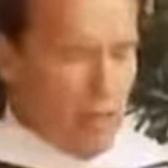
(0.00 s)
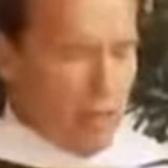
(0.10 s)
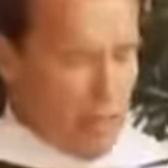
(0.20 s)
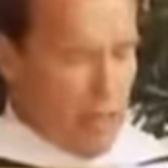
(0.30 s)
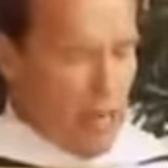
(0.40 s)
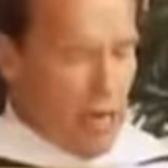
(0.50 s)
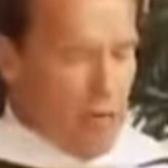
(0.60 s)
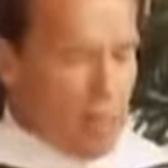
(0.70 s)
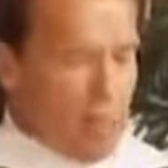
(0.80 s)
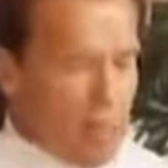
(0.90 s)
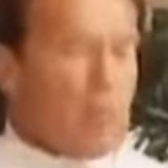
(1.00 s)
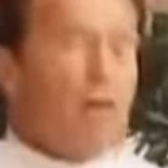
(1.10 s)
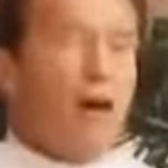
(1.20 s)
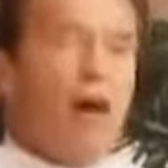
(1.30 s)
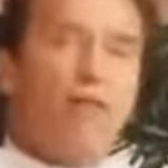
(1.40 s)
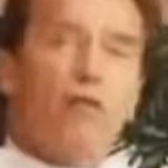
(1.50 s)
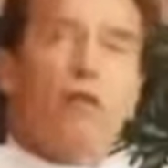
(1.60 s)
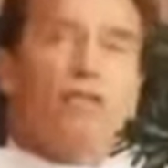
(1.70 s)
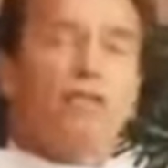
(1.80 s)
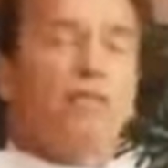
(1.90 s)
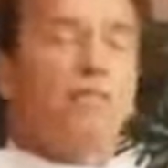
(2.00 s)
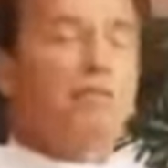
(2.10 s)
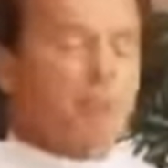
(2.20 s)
So now, of course,